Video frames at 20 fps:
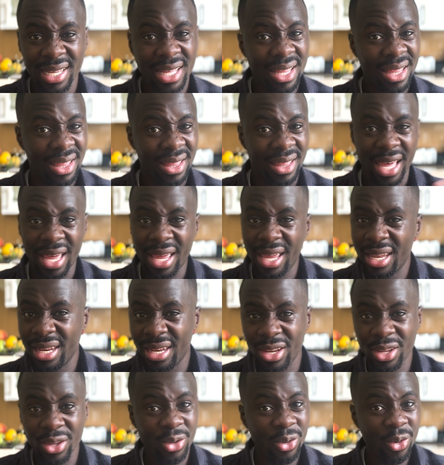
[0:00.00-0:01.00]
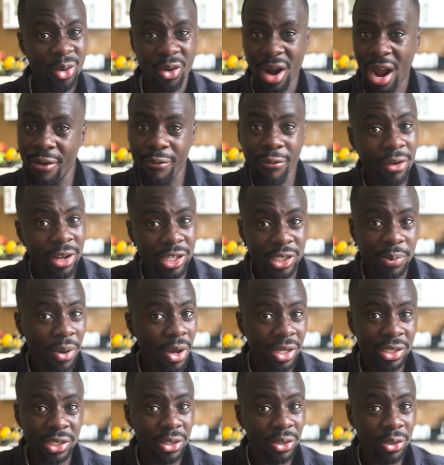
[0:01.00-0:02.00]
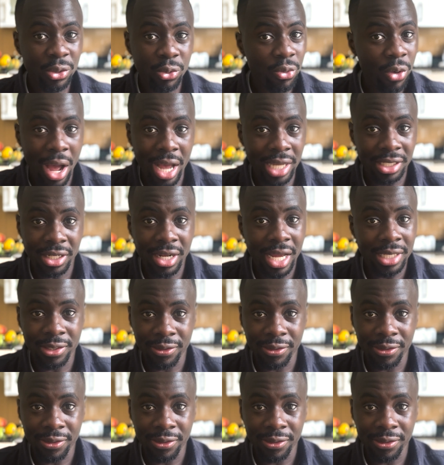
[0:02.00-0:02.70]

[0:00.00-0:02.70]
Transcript: than your average person who has a 9 to